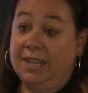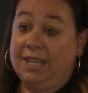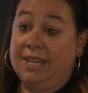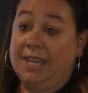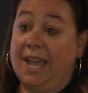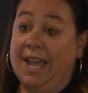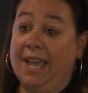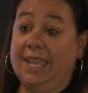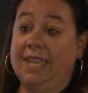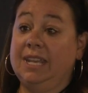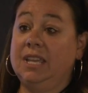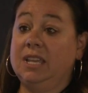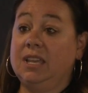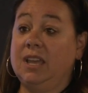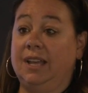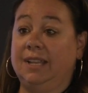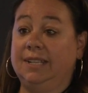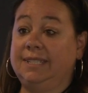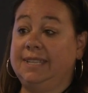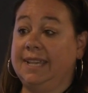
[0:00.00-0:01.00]
not in a
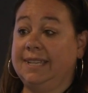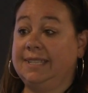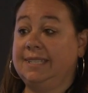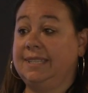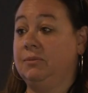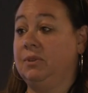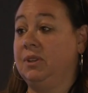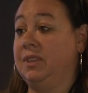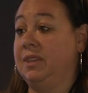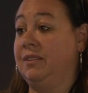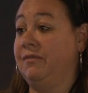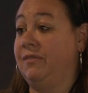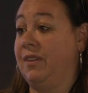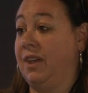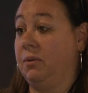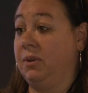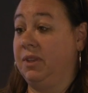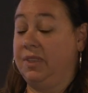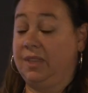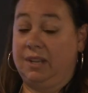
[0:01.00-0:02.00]
context within
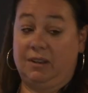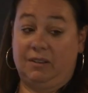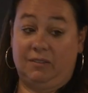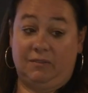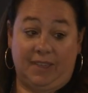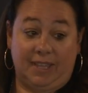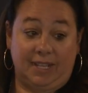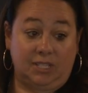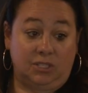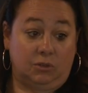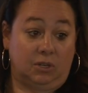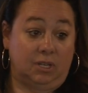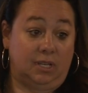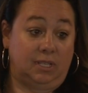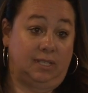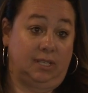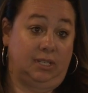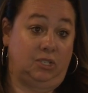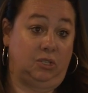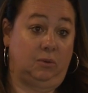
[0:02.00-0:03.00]
an event or a
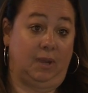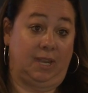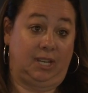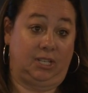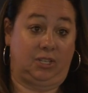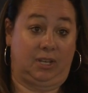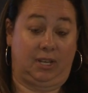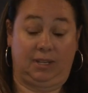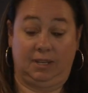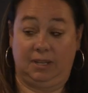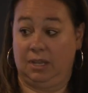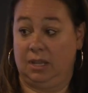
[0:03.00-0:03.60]
situation.